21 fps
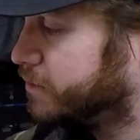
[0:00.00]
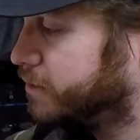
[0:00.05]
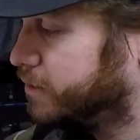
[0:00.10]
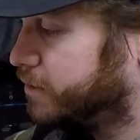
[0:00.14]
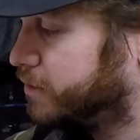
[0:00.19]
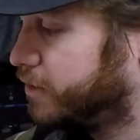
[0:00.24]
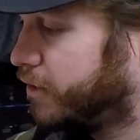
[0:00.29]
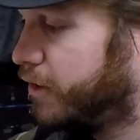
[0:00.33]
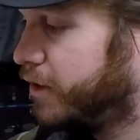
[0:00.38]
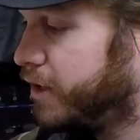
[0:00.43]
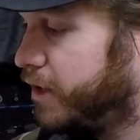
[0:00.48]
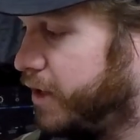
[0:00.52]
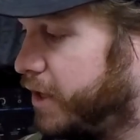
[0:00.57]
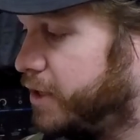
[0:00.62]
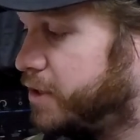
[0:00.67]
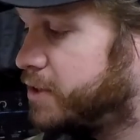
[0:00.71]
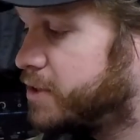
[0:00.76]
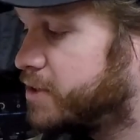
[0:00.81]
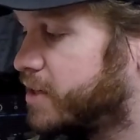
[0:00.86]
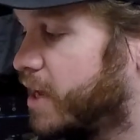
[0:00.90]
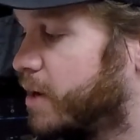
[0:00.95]
during
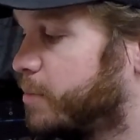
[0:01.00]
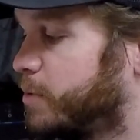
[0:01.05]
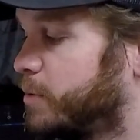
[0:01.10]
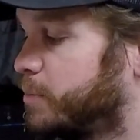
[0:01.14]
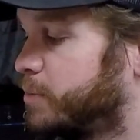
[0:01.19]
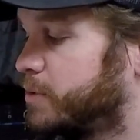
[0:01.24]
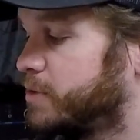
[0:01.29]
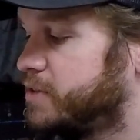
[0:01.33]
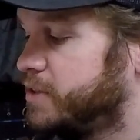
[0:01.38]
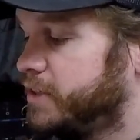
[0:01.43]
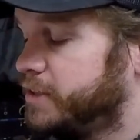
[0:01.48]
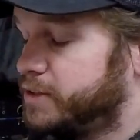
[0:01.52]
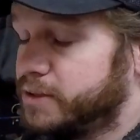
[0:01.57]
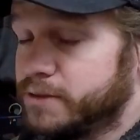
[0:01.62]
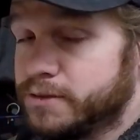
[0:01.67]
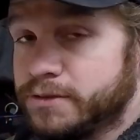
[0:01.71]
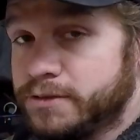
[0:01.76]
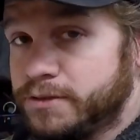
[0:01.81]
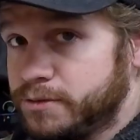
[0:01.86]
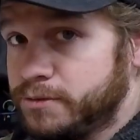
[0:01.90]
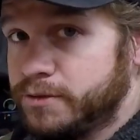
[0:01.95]
each step of the procedure.
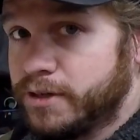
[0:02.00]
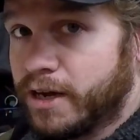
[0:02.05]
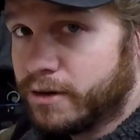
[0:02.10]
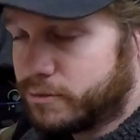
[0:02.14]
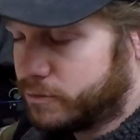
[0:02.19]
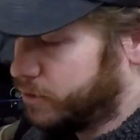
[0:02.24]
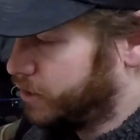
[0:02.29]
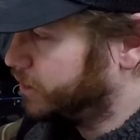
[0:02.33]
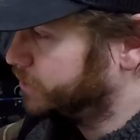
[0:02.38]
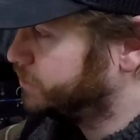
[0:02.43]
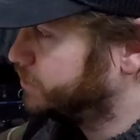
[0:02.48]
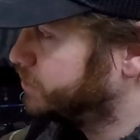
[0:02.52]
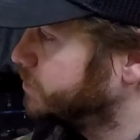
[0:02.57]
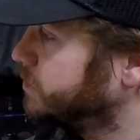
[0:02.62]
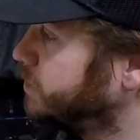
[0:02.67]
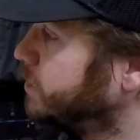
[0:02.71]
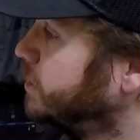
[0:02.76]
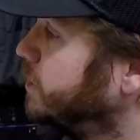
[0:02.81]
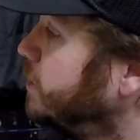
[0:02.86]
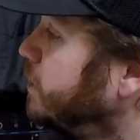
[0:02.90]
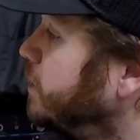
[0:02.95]
Do not rush.
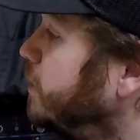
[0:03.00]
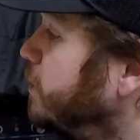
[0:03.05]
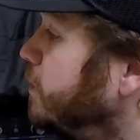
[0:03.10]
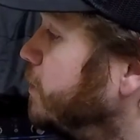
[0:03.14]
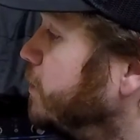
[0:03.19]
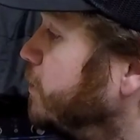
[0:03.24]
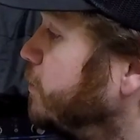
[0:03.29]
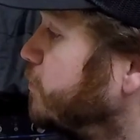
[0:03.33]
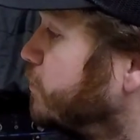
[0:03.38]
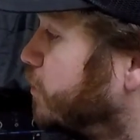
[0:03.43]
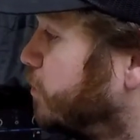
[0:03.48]
For